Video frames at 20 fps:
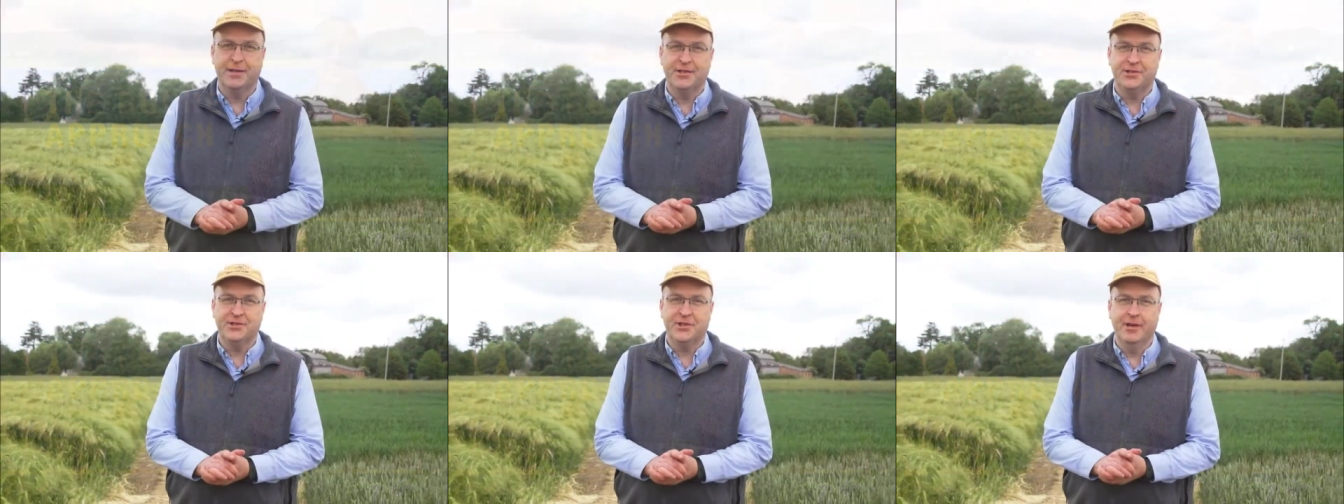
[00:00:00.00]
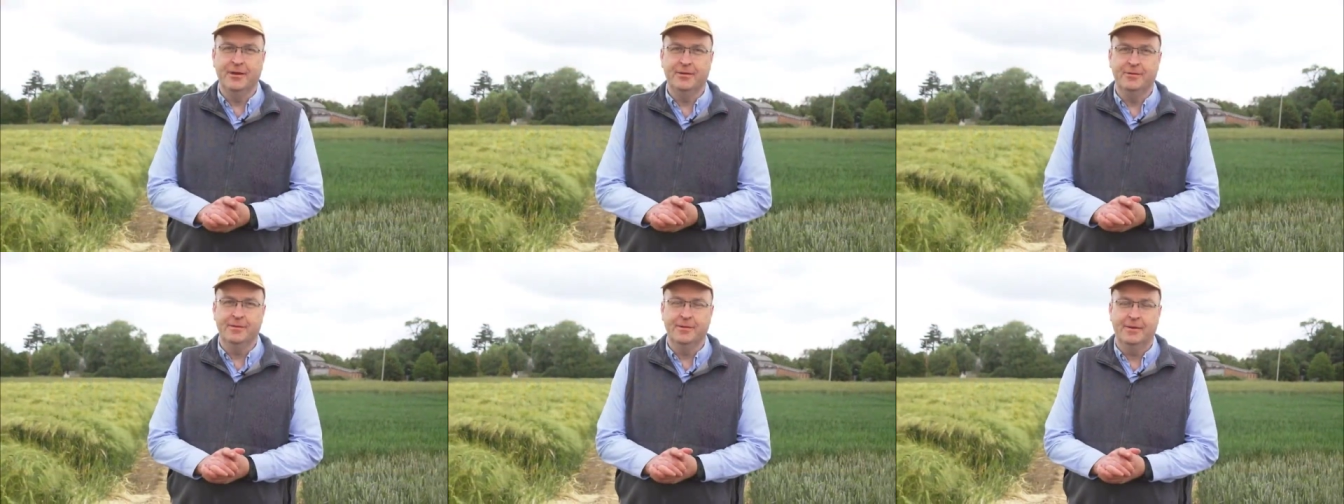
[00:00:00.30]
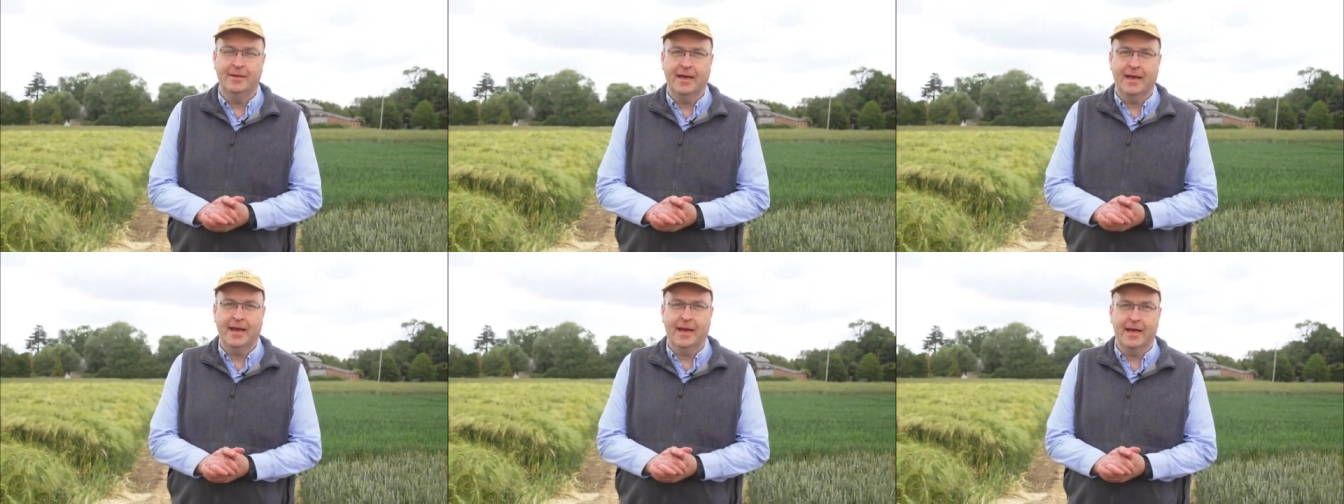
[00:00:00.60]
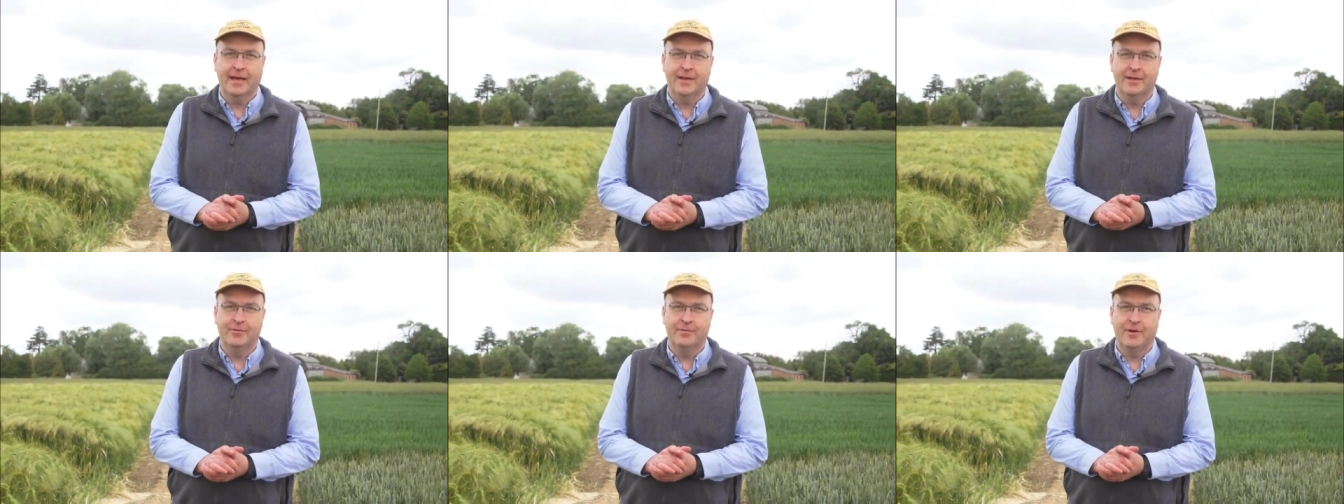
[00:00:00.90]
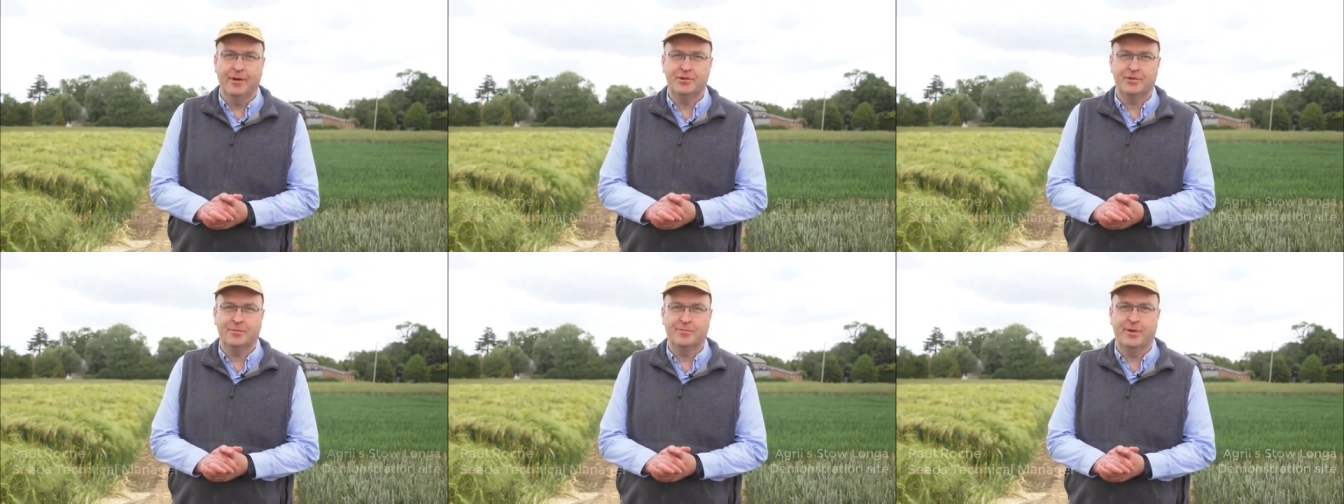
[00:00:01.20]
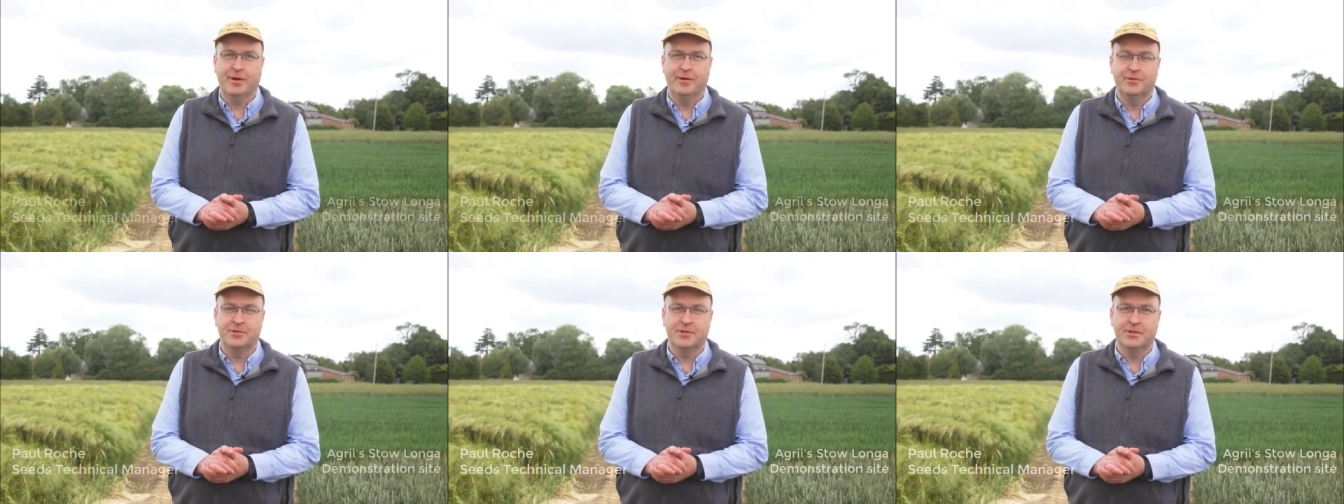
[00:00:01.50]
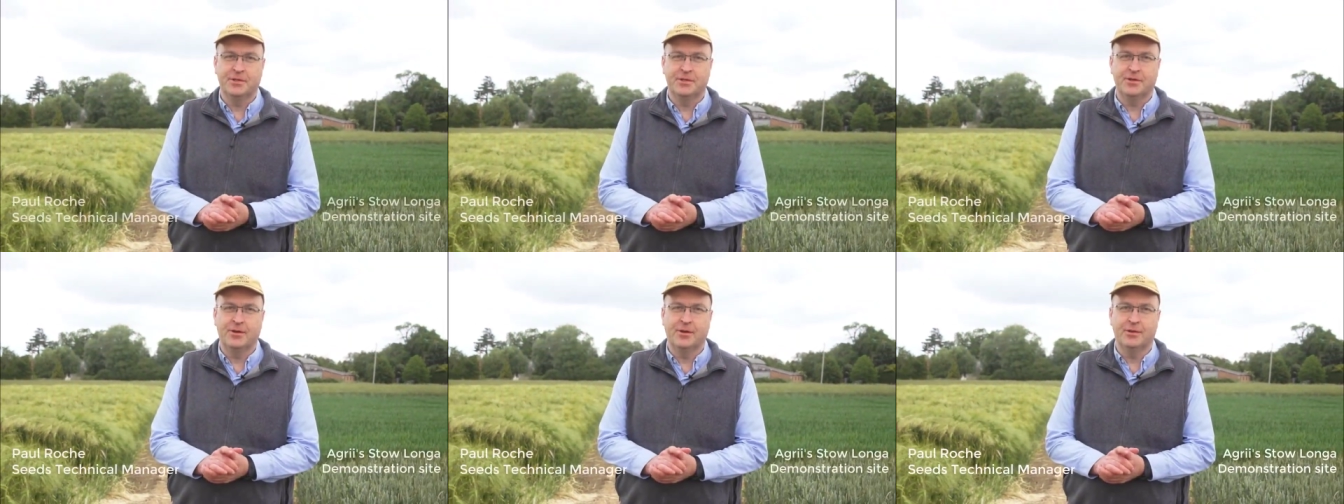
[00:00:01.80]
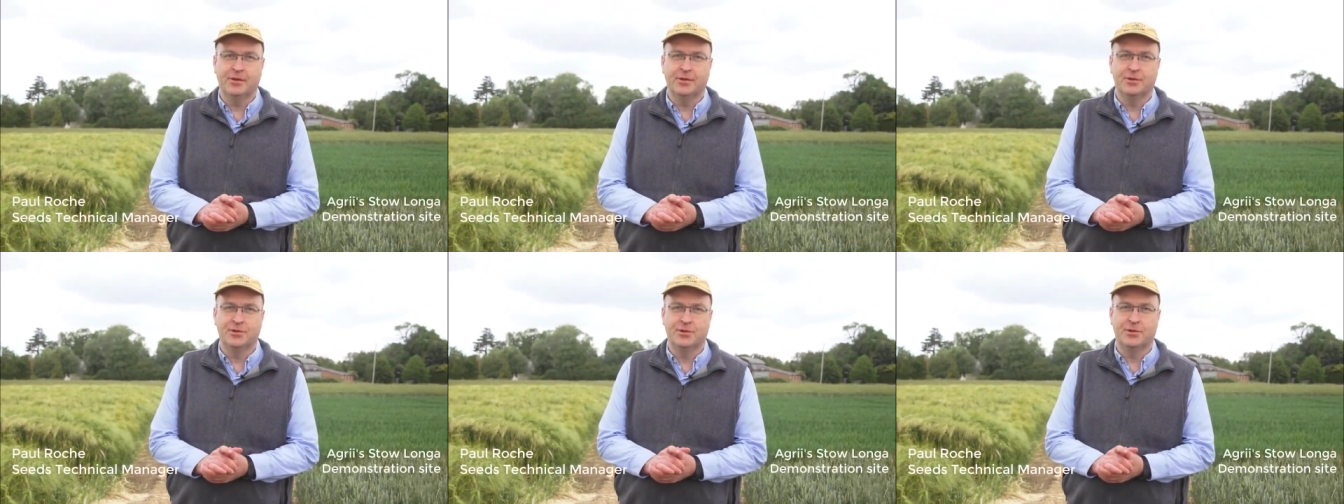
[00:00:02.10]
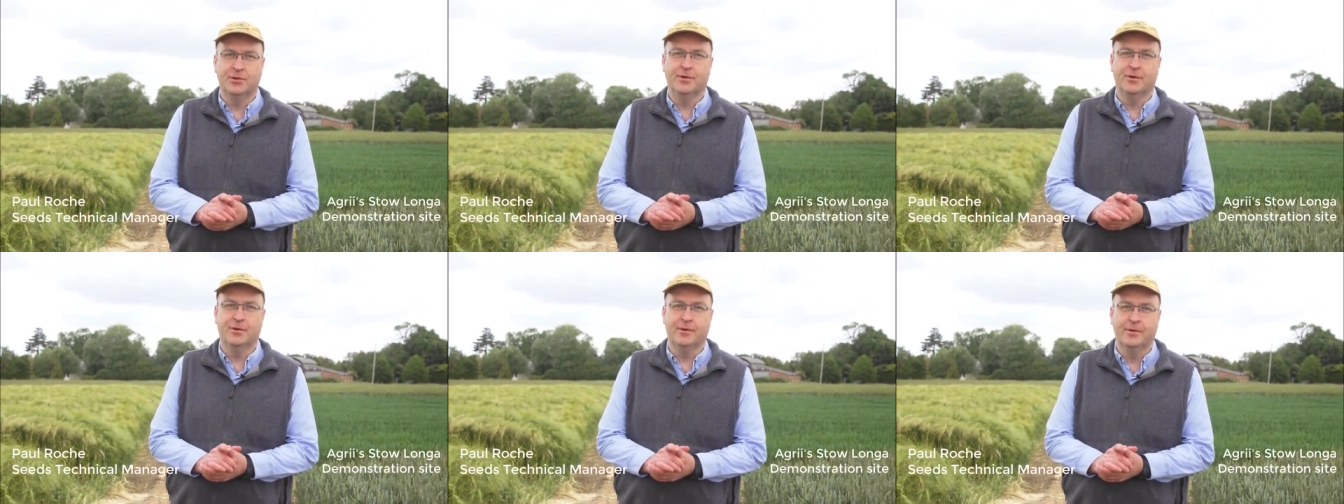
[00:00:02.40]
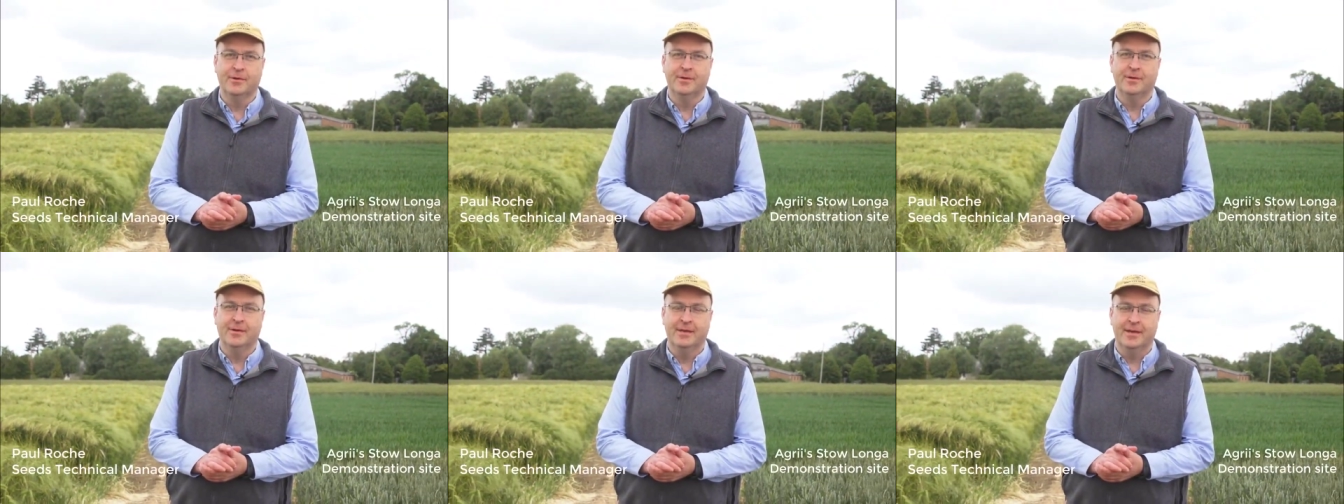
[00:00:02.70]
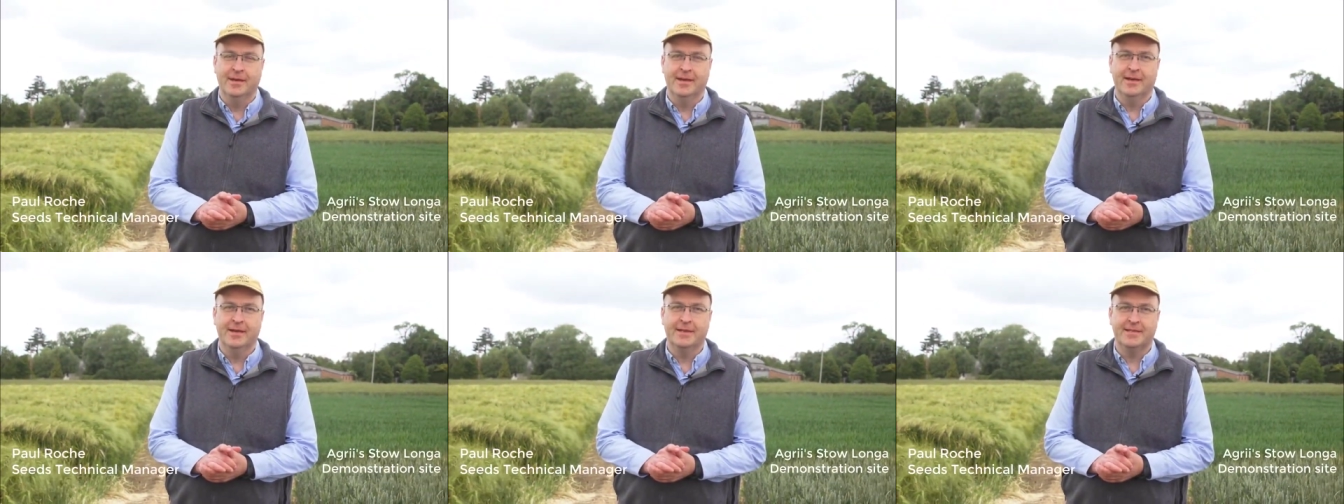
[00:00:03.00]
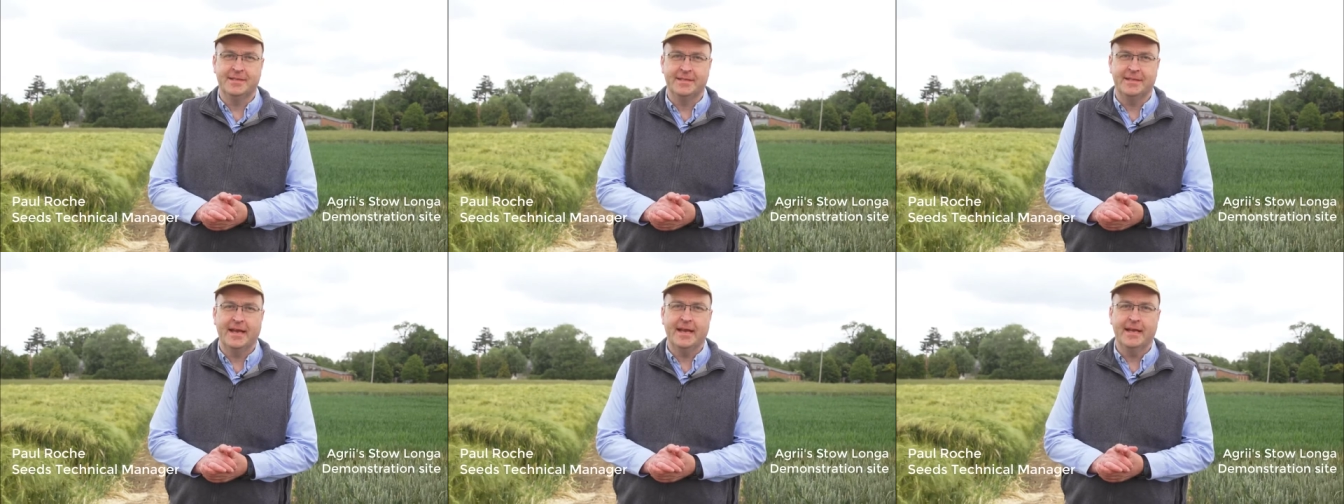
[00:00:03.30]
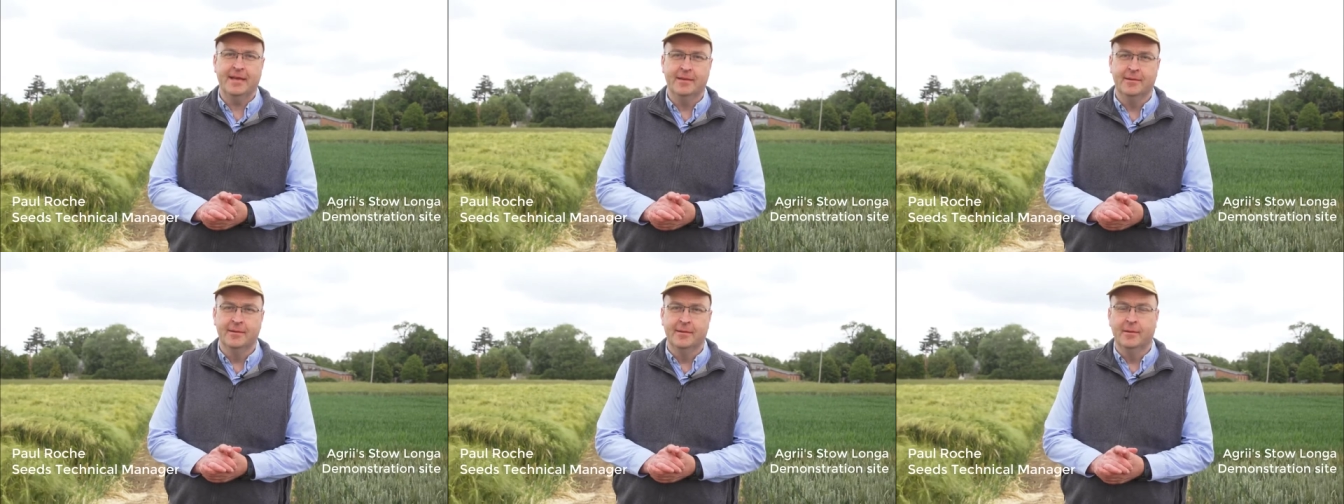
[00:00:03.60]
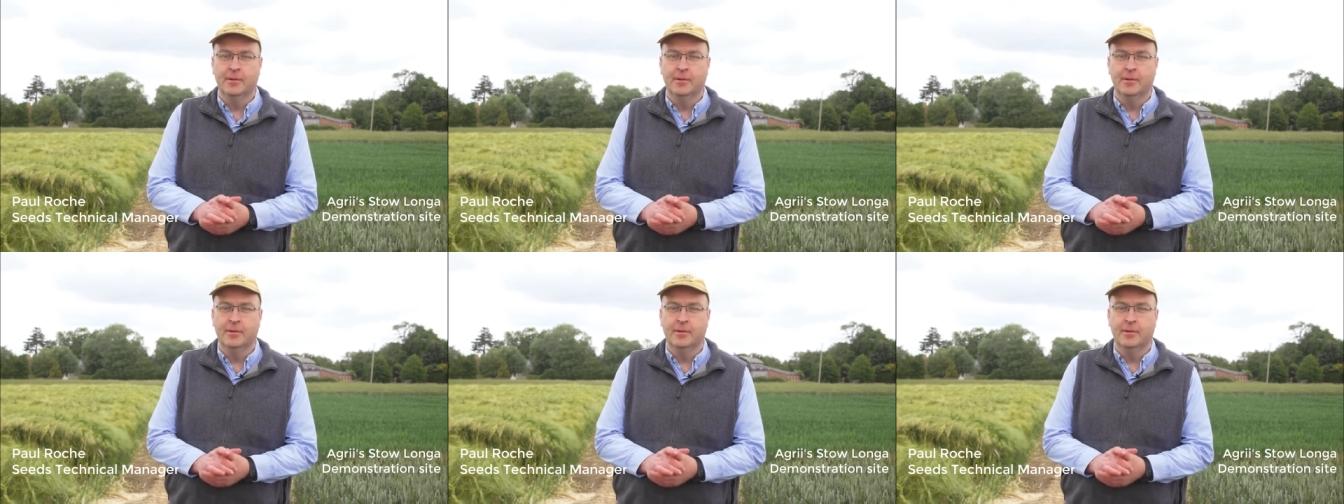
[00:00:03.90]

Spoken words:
of June and the Roach Approach has gone on tour today.